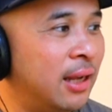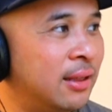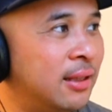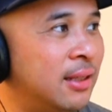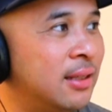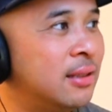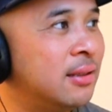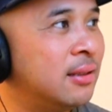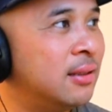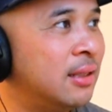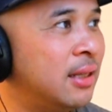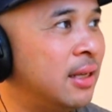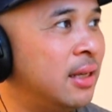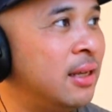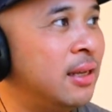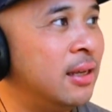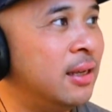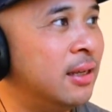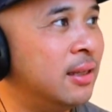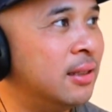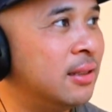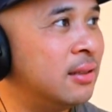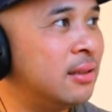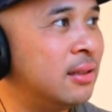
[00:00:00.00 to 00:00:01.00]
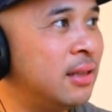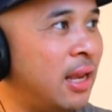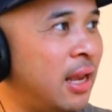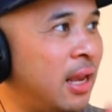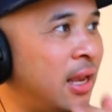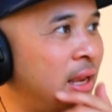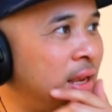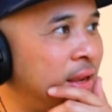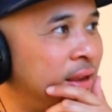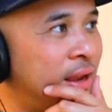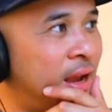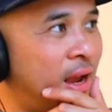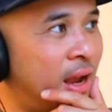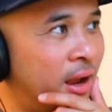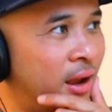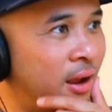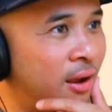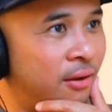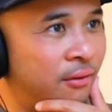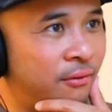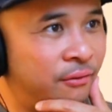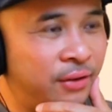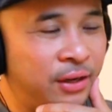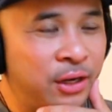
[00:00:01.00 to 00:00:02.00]
This is
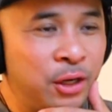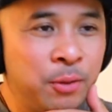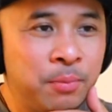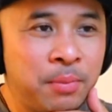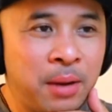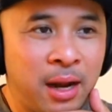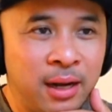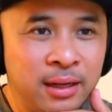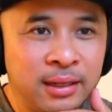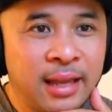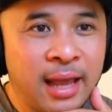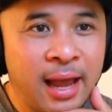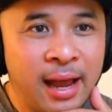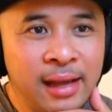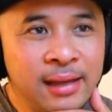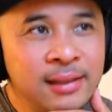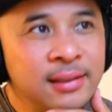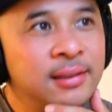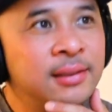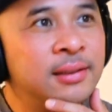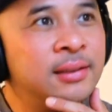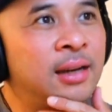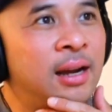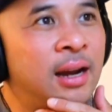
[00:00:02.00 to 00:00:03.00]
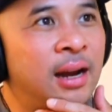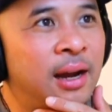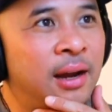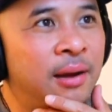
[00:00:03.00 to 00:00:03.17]
a video podcast.